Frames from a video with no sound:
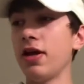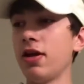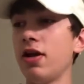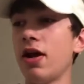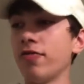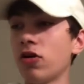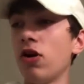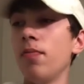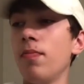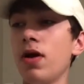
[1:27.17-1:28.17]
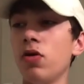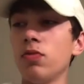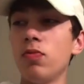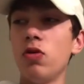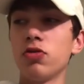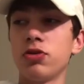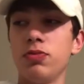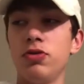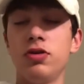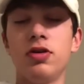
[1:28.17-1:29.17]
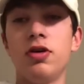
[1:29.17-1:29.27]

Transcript: and I've caught multiple